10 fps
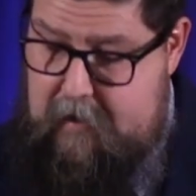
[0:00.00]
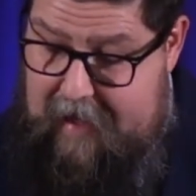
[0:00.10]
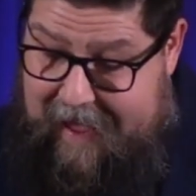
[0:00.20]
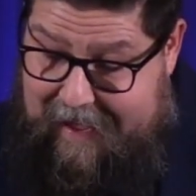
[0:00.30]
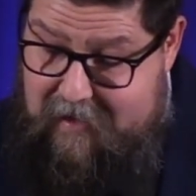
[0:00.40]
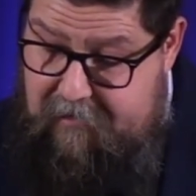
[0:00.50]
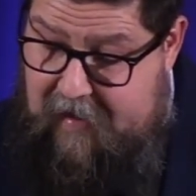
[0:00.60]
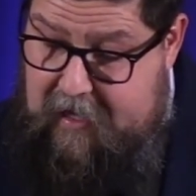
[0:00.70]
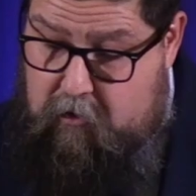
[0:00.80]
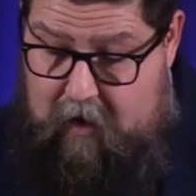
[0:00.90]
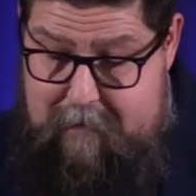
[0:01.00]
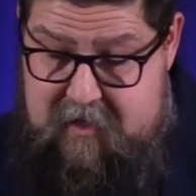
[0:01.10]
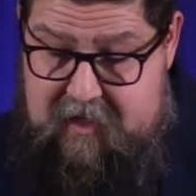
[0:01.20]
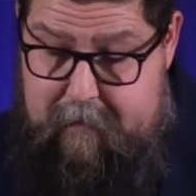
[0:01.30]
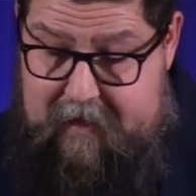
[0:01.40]
And if any crime is
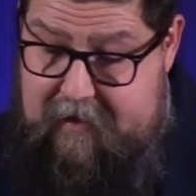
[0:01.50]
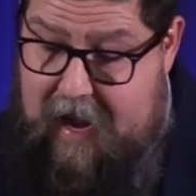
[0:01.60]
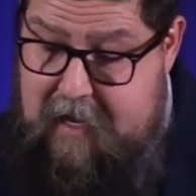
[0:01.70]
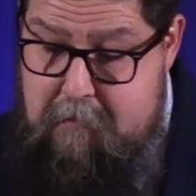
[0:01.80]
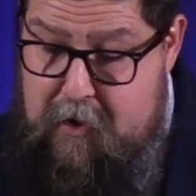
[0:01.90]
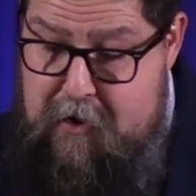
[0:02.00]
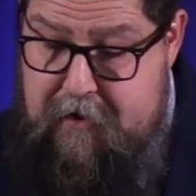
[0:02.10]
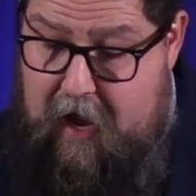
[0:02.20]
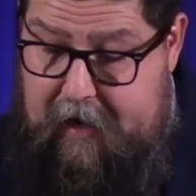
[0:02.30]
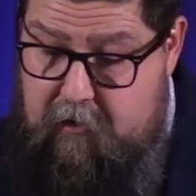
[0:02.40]
committed, any murder done,